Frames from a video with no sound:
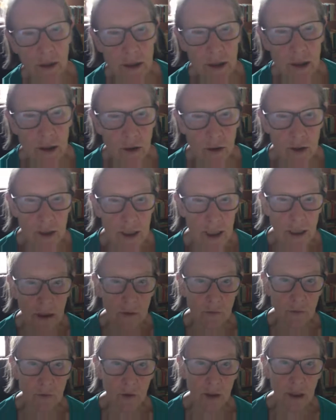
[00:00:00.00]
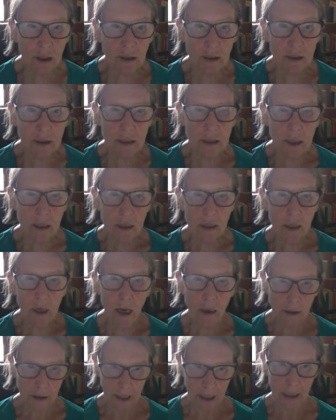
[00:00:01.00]
ask yourself is,
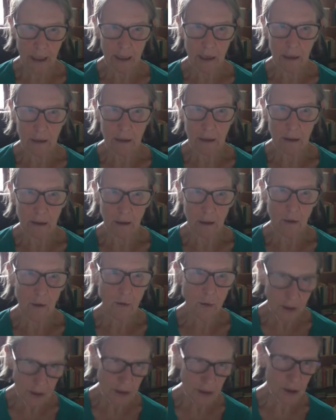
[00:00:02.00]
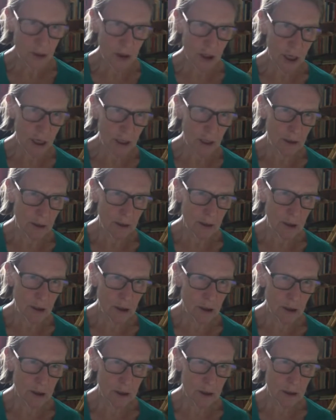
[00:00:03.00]
okay, things
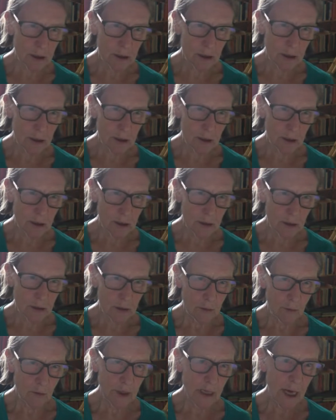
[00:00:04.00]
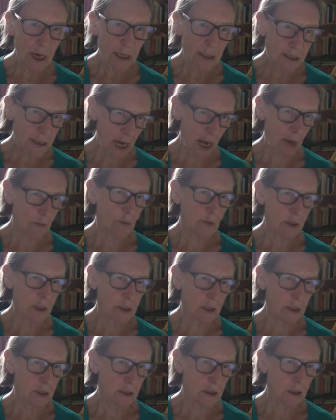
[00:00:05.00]
changed, but I
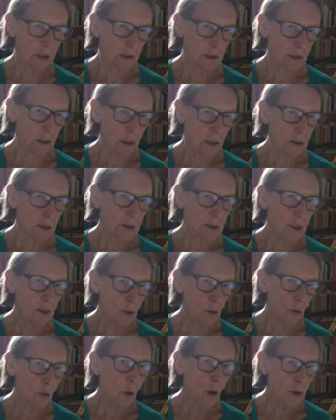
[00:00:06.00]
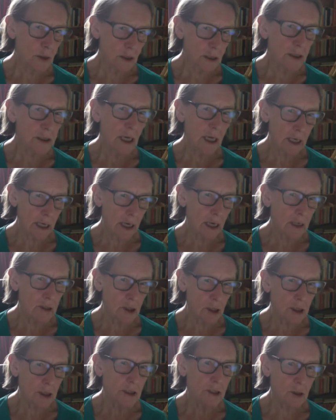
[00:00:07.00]
adapted. So what did I
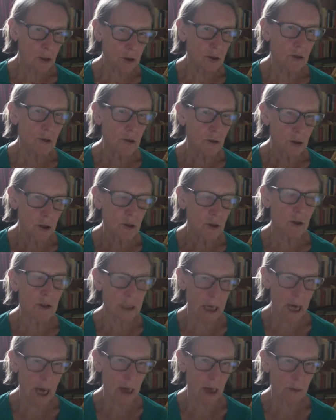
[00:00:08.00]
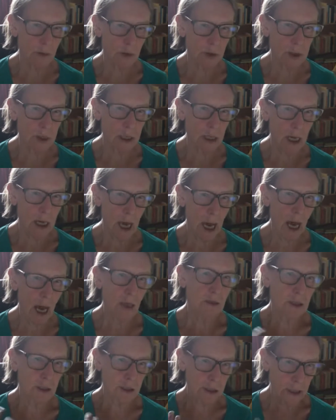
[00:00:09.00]
actually do to adapt?
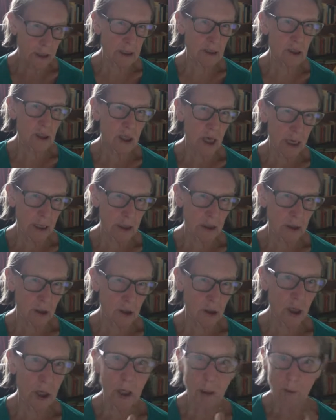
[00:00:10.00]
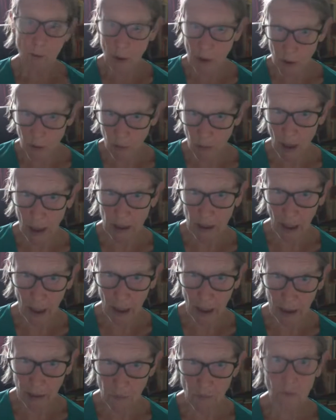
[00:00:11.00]
How did I change both my
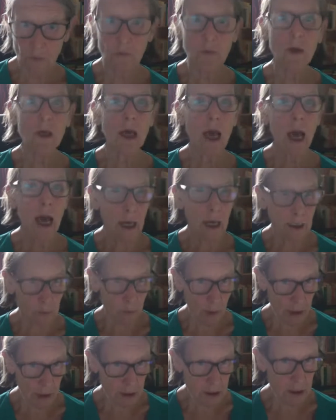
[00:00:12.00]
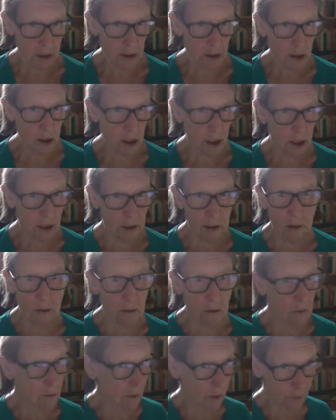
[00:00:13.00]
life and my teaching,
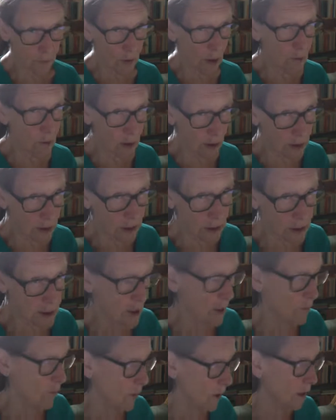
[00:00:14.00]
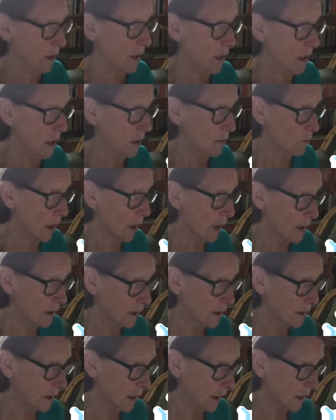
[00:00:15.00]
or if I'm learning something, my
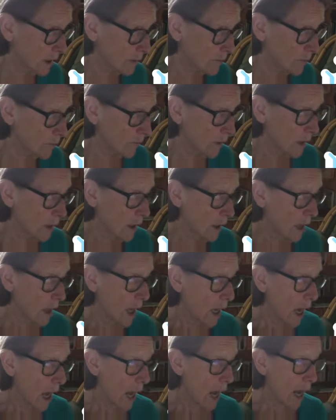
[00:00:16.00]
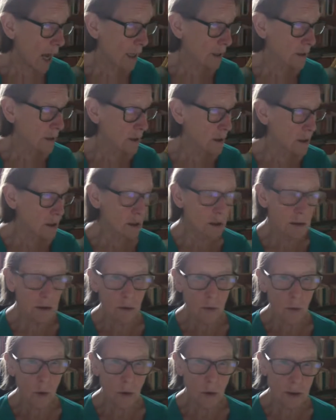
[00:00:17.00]
learning? And
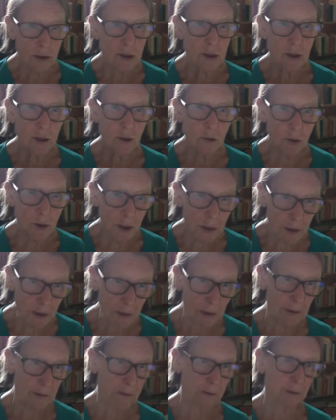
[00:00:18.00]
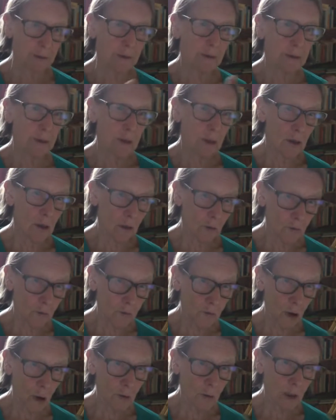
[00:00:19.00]
what did you learn
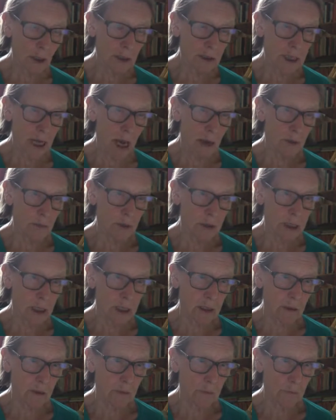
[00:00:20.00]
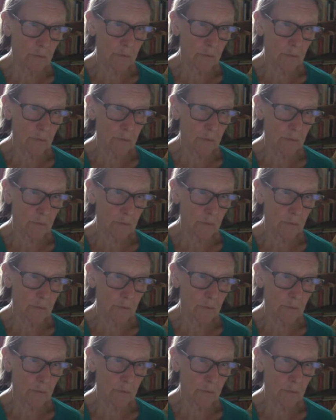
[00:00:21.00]
from adapting?